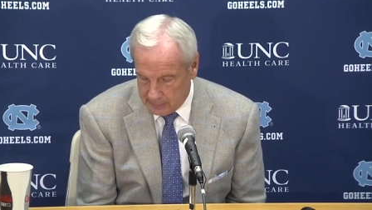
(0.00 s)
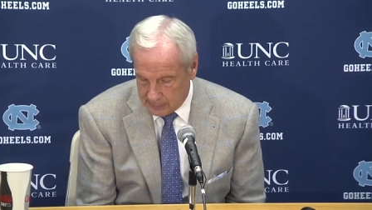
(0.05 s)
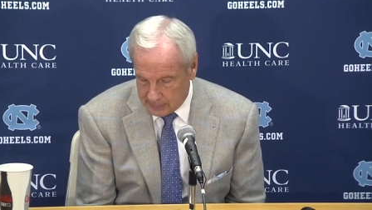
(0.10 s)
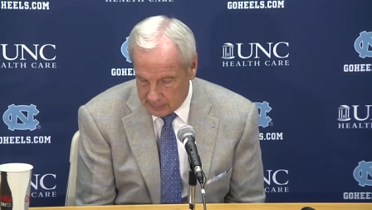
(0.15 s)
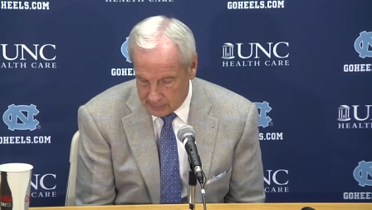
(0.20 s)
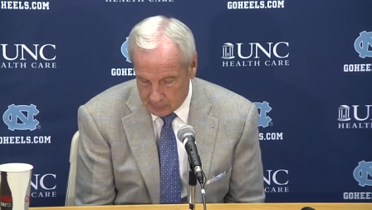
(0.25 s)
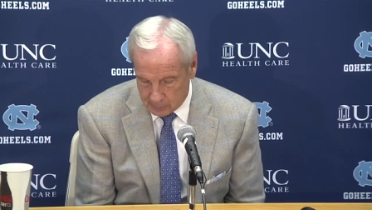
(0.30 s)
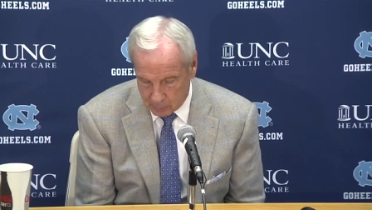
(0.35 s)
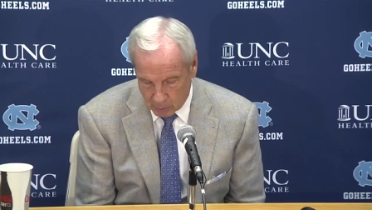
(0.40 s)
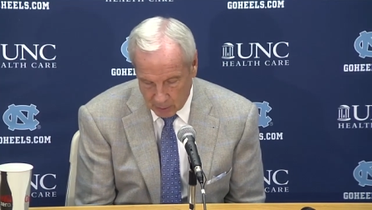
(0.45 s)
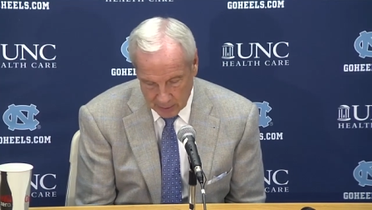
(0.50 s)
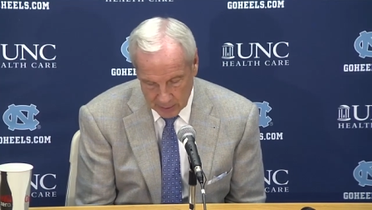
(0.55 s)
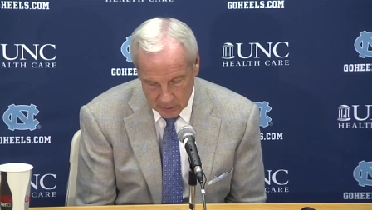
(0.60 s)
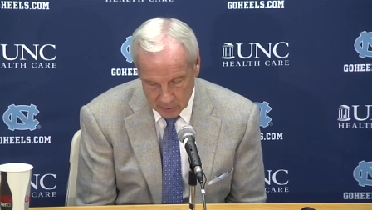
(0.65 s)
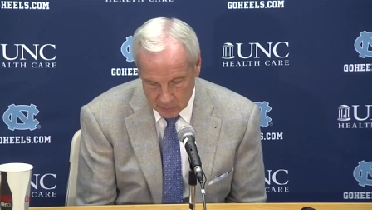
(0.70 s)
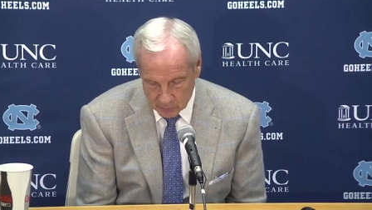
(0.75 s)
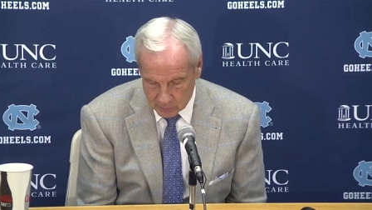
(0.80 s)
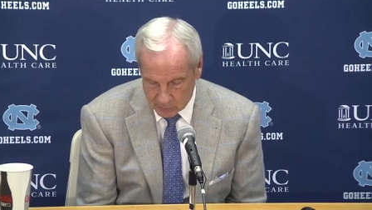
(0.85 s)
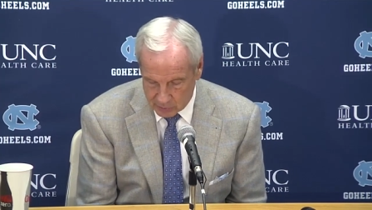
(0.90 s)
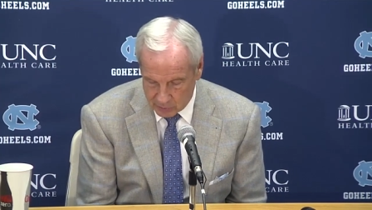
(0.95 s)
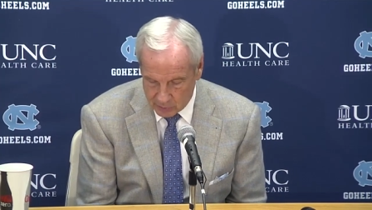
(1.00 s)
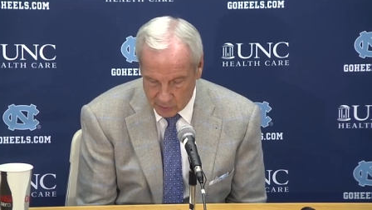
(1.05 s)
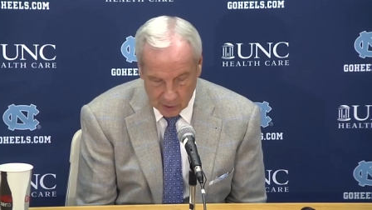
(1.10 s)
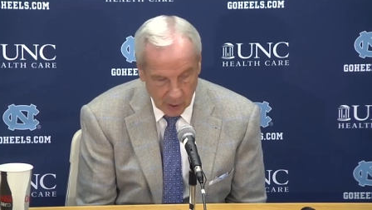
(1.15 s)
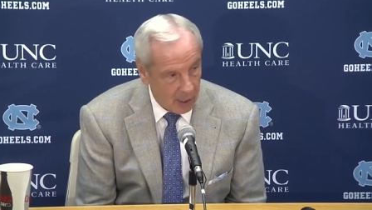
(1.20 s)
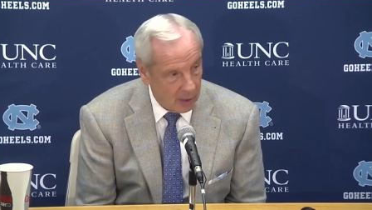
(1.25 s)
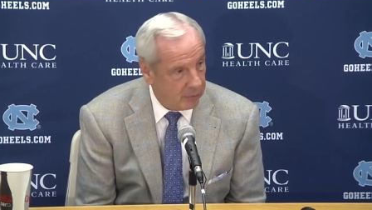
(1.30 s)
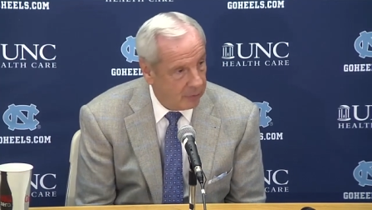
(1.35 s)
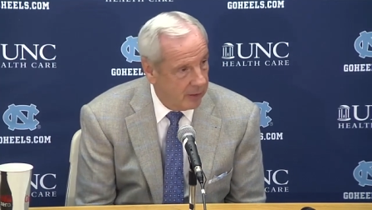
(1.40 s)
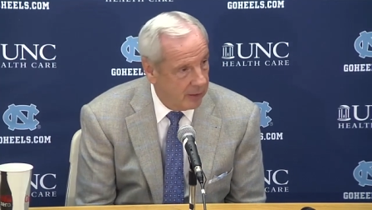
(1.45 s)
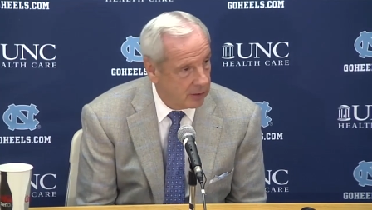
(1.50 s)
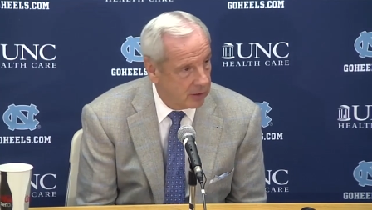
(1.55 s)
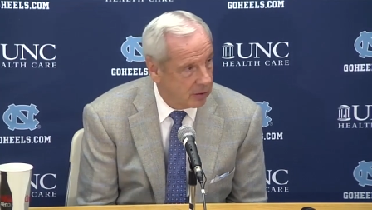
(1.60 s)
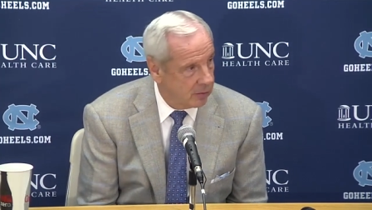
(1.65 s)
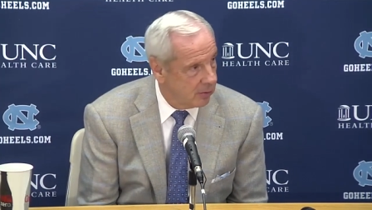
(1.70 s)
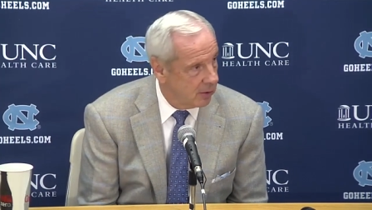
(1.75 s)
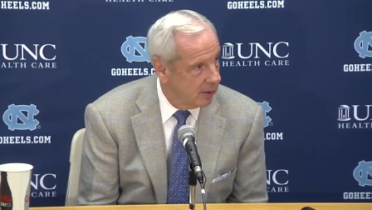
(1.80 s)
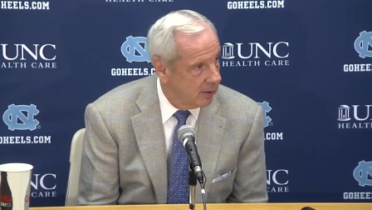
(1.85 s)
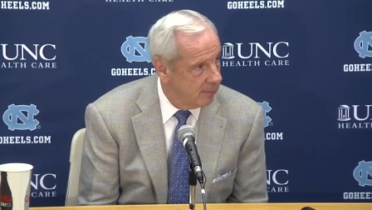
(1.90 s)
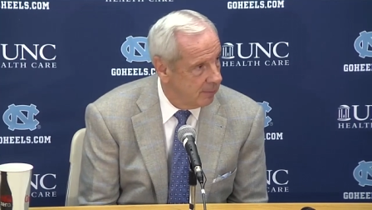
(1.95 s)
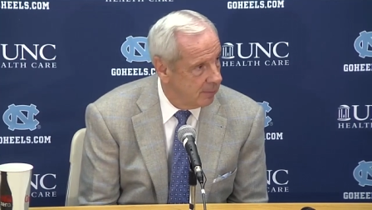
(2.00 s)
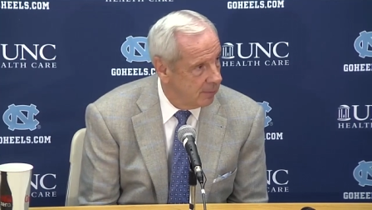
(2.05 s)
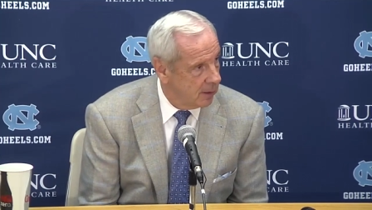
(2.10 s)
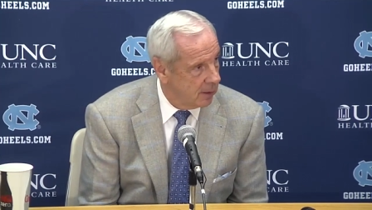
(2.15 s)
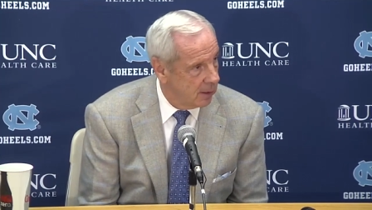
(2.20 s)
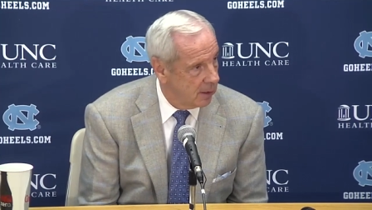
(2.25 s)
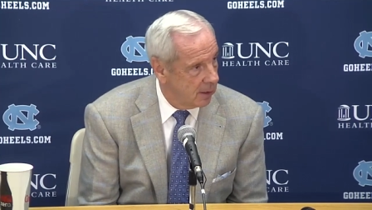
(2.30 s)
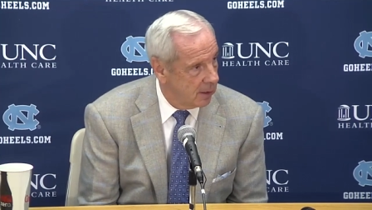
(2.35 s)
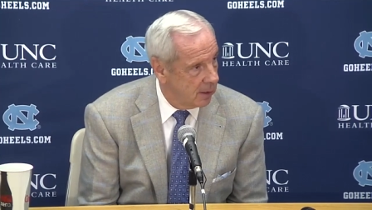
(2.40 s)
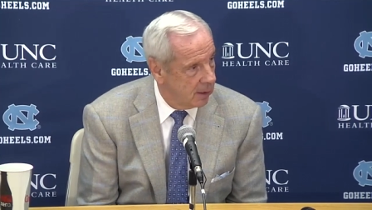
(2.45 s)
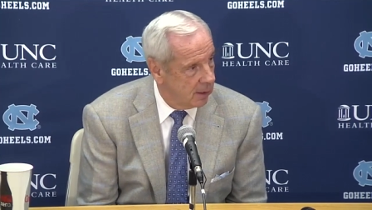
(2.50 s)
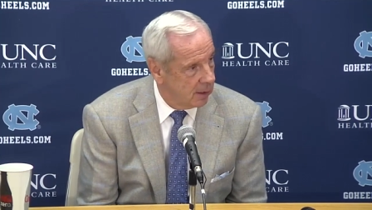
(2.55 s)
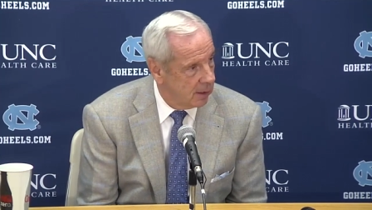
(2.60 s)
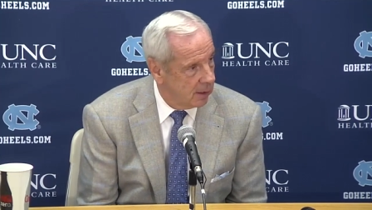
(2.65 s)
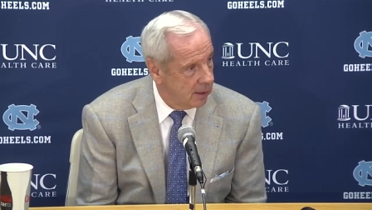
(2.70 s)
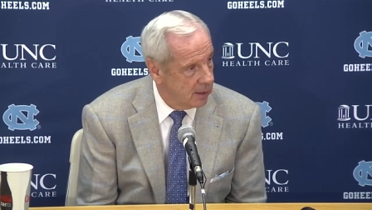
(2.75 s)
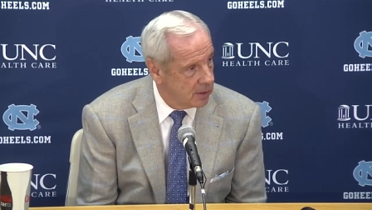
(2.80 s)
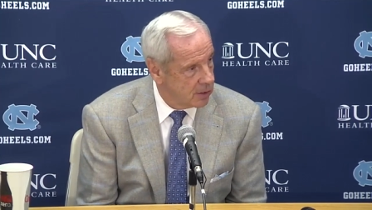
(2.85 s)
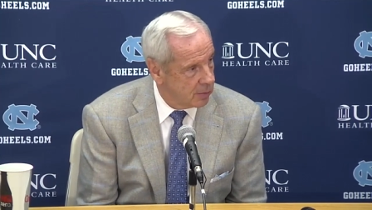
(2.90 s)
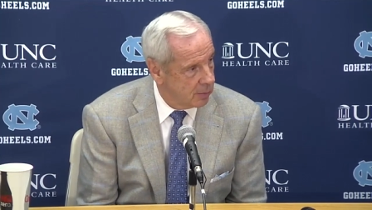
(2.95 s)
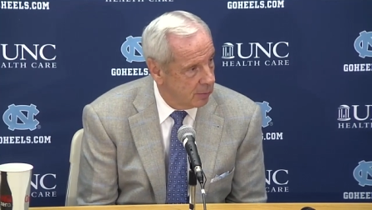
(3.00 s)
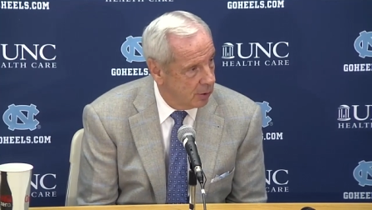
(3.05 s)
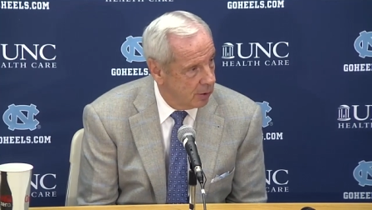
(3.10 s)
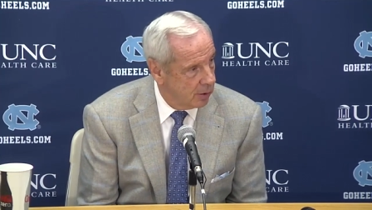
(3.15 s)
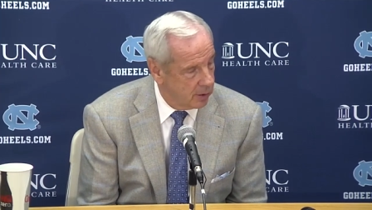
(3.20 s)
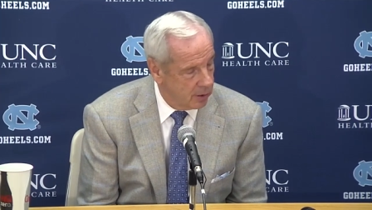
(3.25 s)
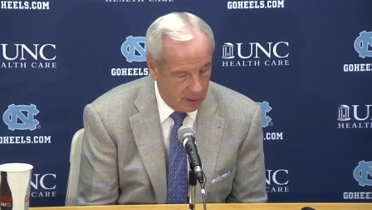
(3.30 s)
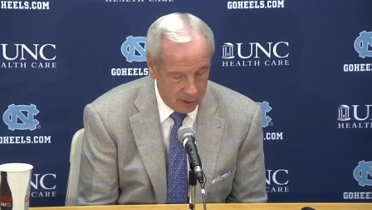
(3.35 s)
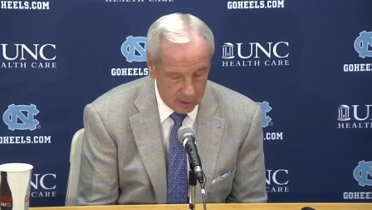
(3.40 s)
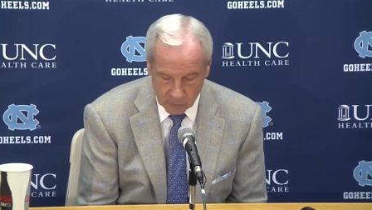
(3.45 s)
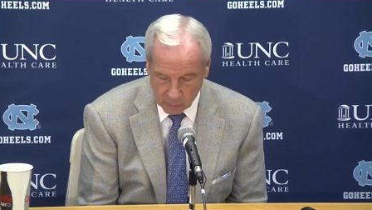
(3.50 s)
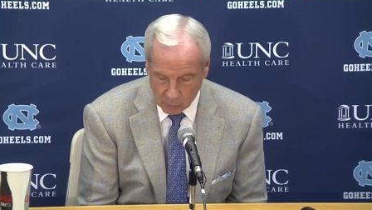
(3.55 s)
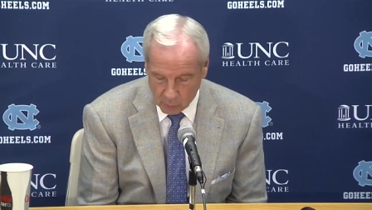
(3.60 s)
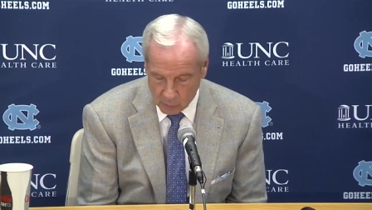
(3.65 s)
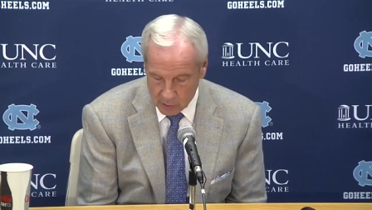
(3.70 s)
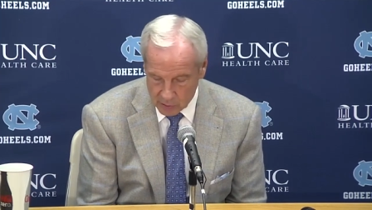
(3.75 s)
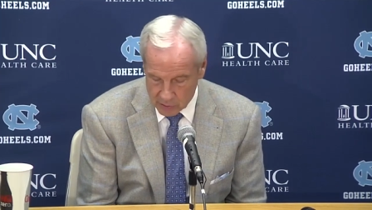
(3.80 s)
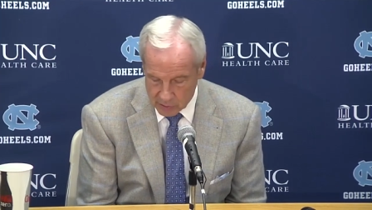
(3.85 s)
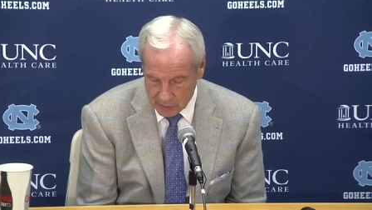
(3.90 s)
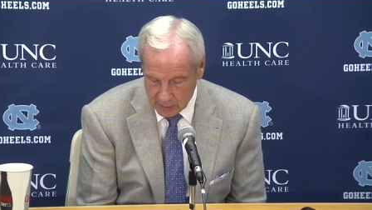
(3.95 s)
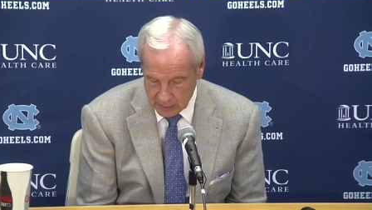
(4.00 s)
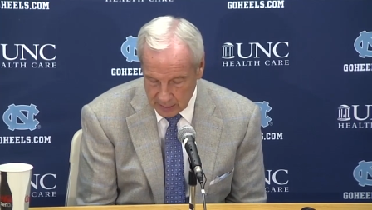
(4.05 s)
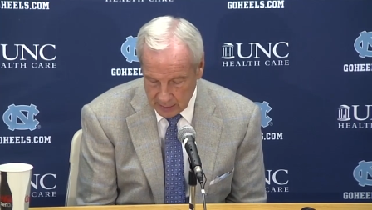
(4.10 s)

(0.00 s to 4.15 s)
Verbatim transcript: uh, Brice was good offensively, uh, did some good things for us.